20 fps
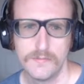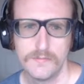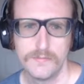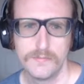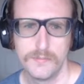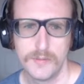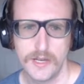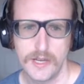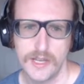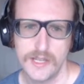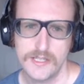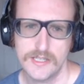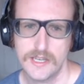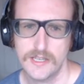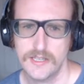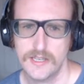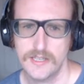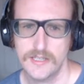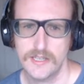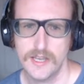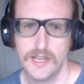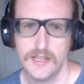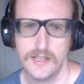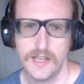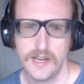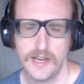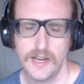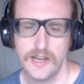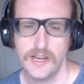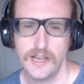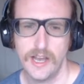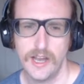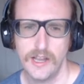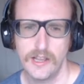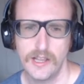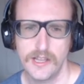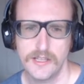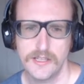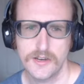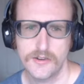because as I said, then any
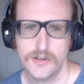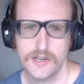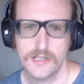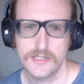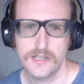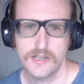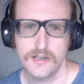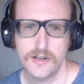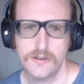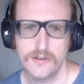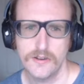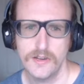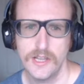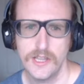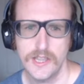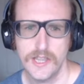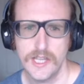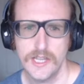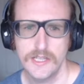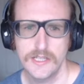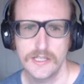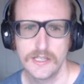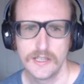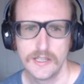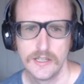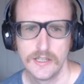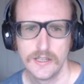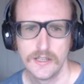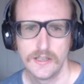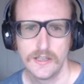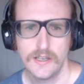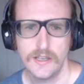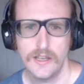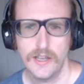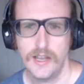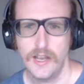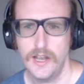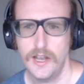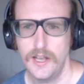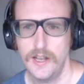highlights are nested underneath it,
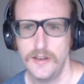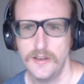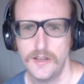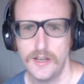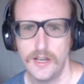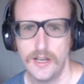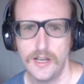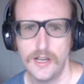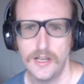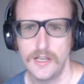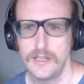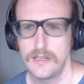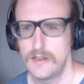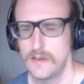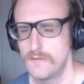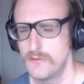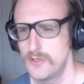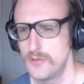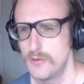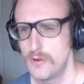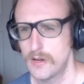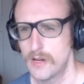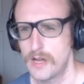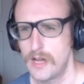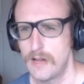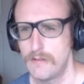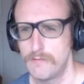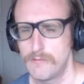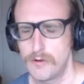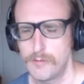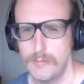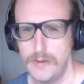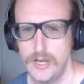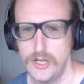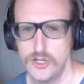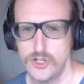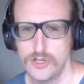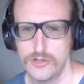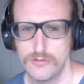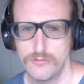and it gives you a
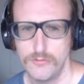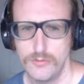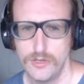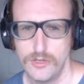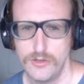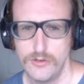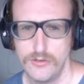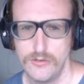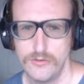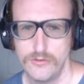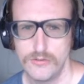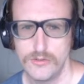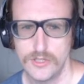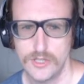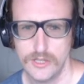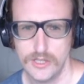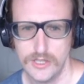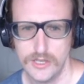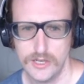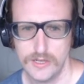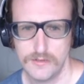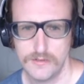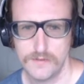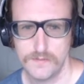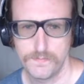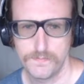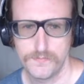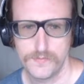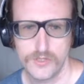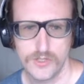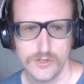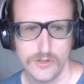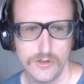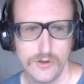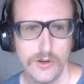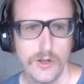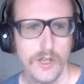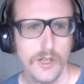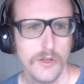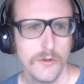confirmation when you delete it.
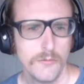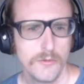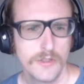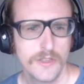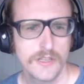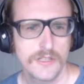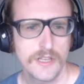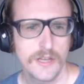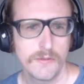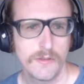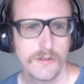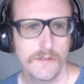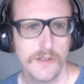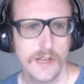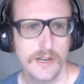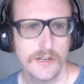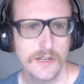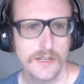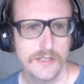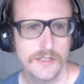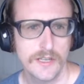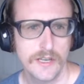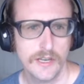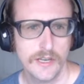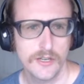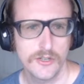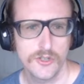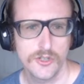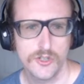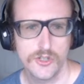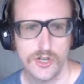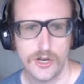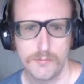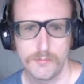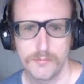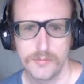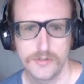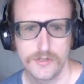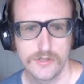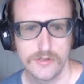So with this table of contents, I can
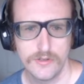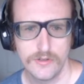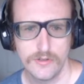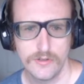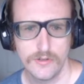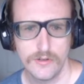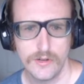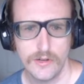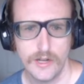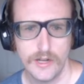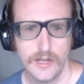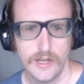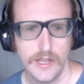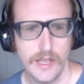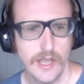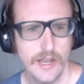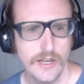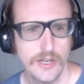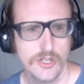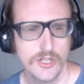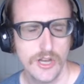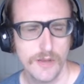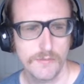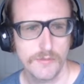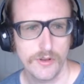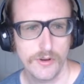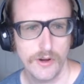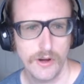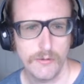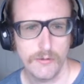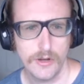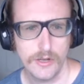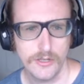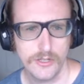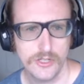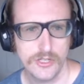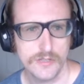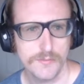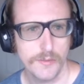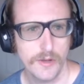jump to any chapter I want
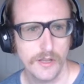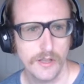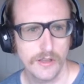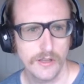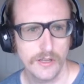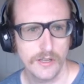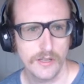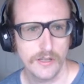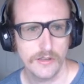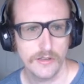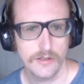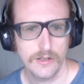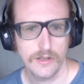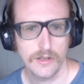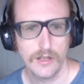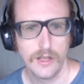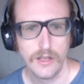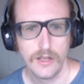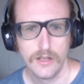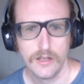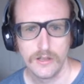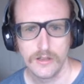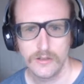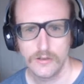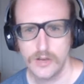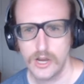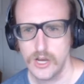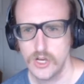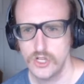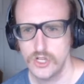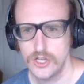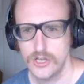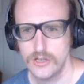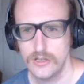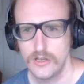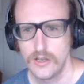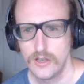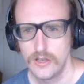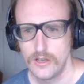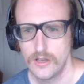just by clicking the
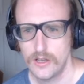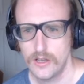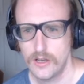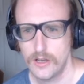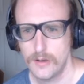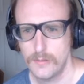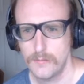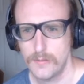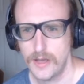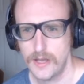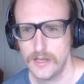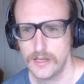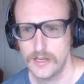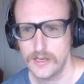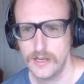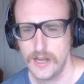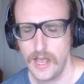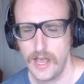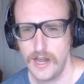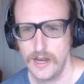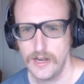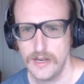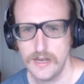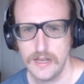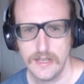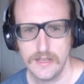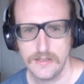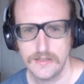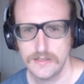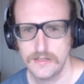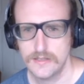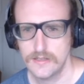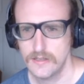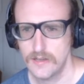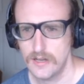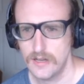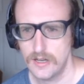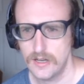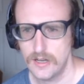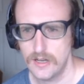location. I can edit it
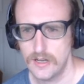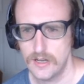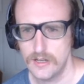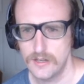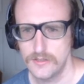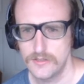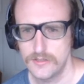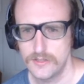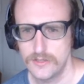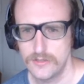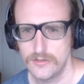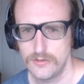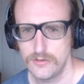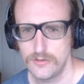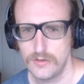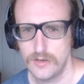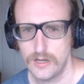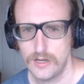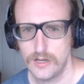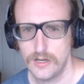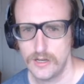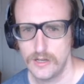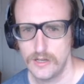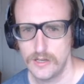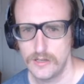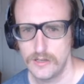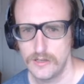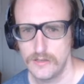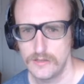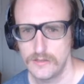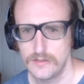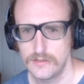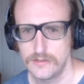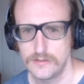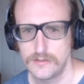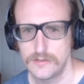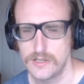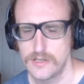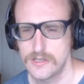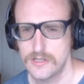
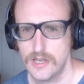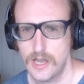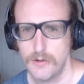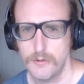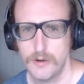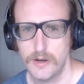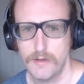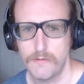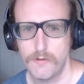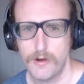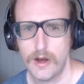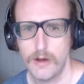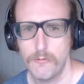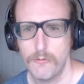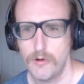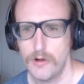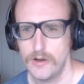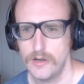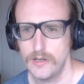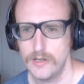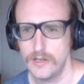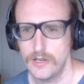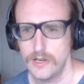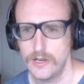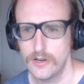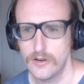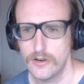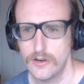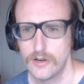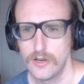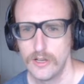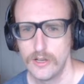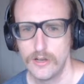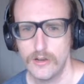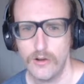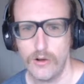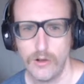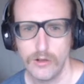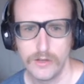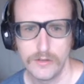to say whatever I want in here.
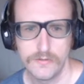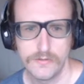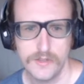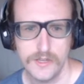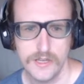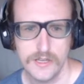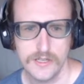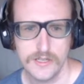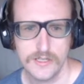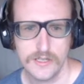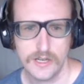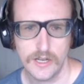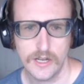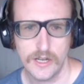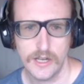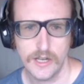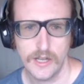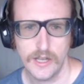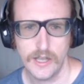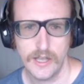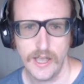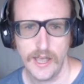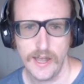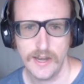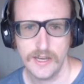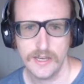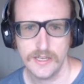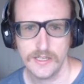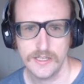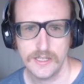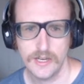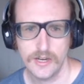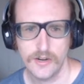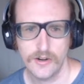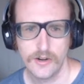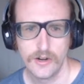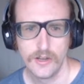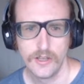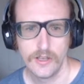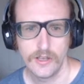All of these headings
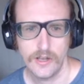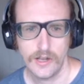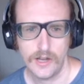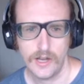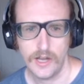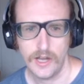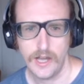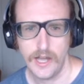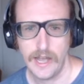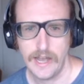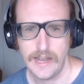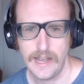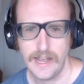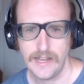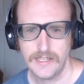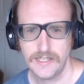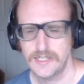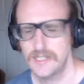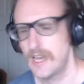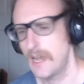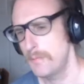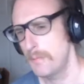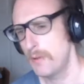here, I had to type